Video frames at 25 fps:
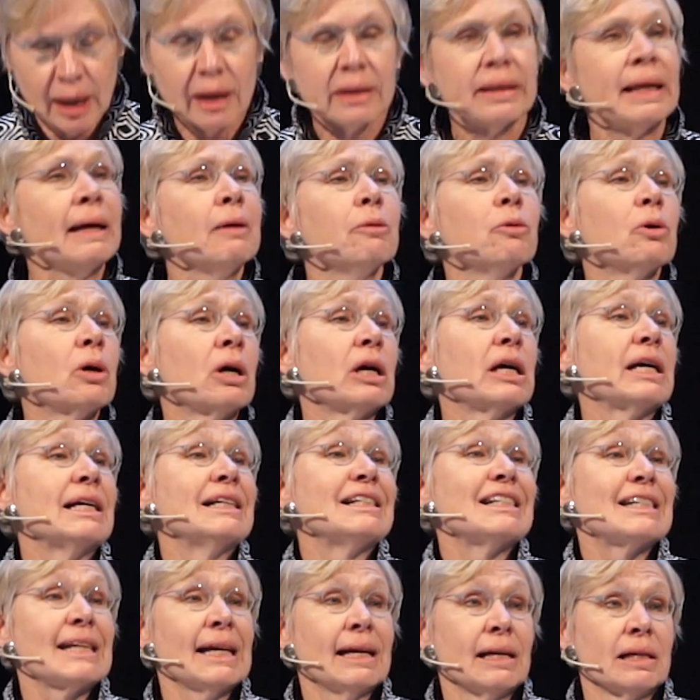they were
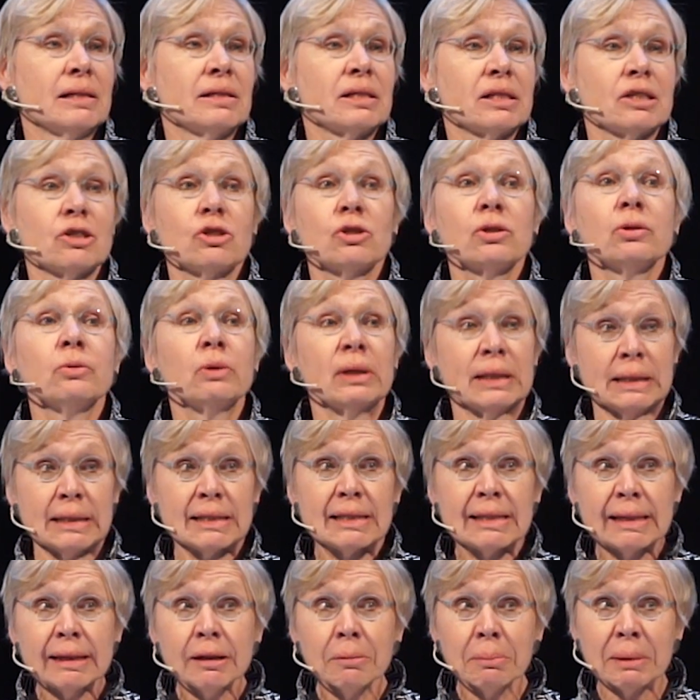intended to
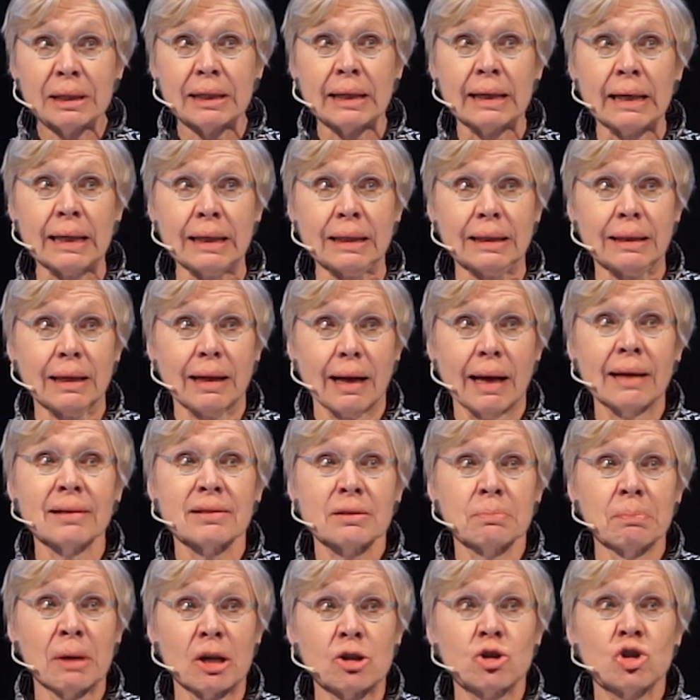intimidate
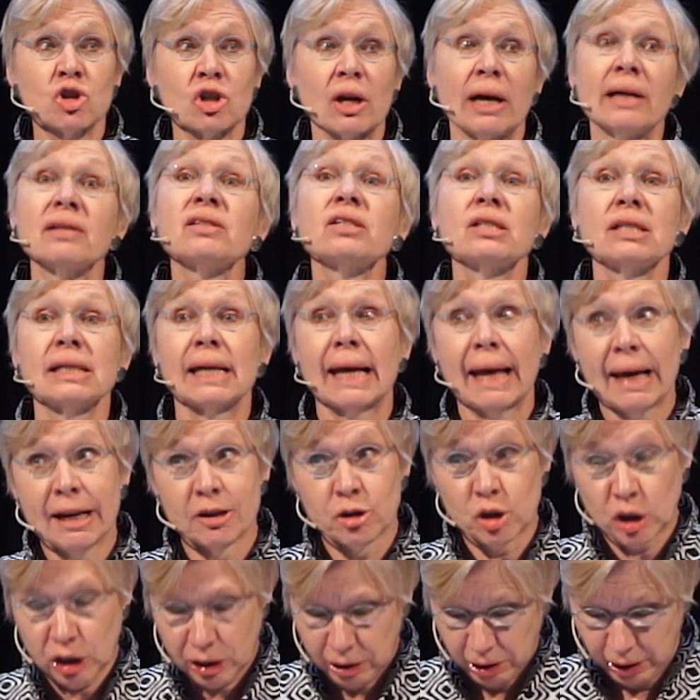as much as to
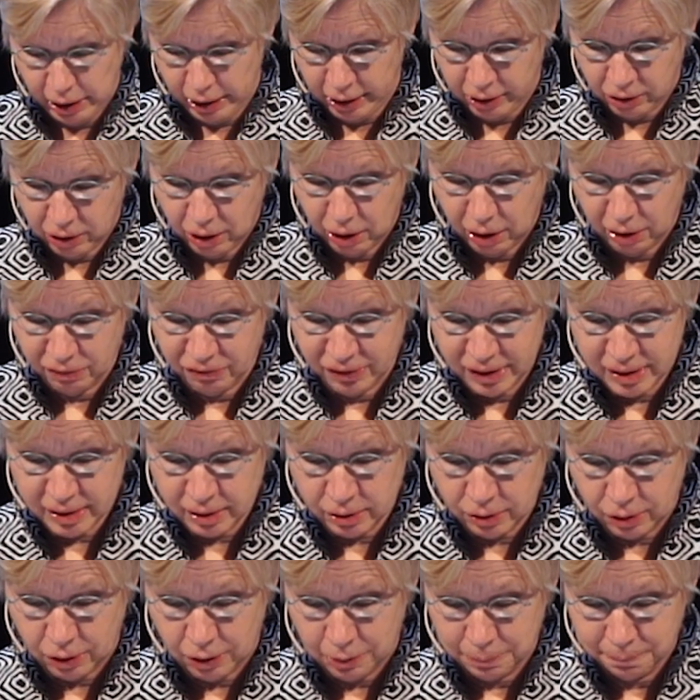educate a
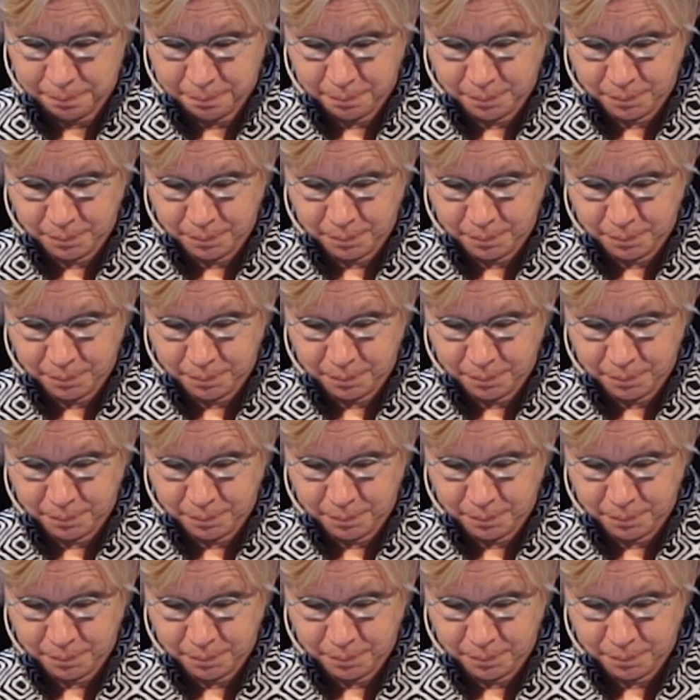visitor.